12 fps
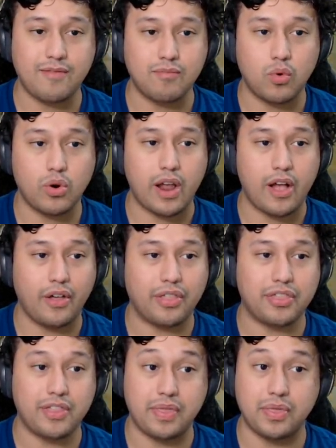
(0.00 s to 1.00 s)
more
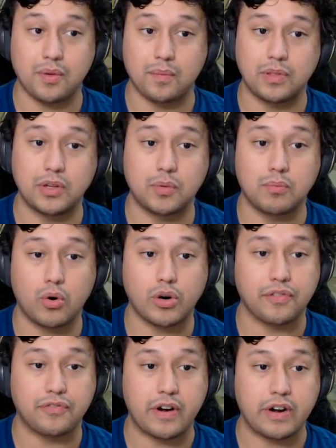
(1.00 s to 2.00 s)
health than the little
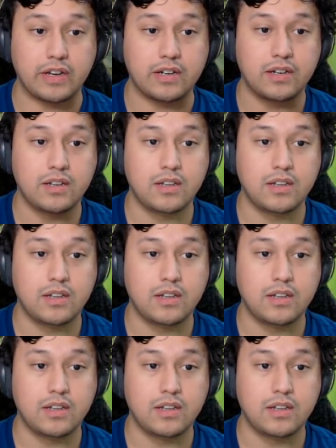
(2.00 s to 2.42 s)
Mora ferret.